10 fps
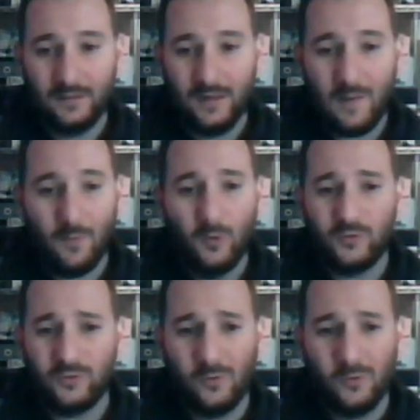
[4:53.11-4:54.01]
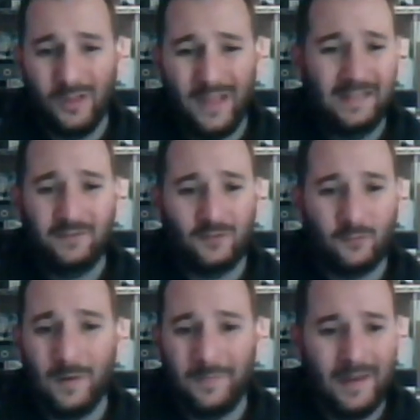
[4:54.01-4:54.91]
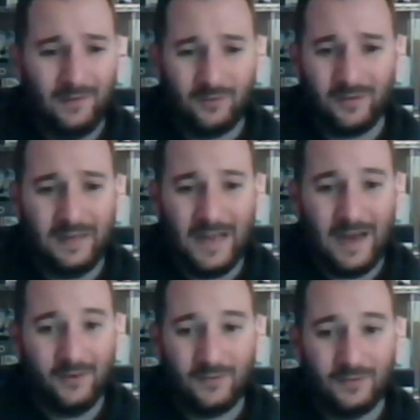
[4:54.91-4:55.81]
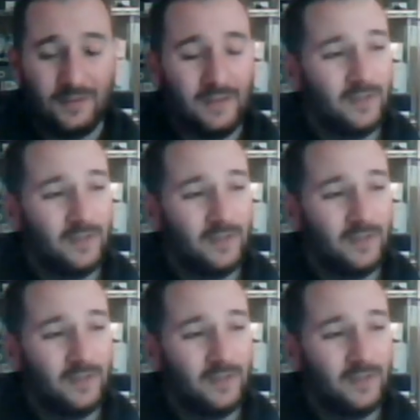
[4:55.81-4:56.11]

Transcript: I'm old school. Hanes sweatpants around the house.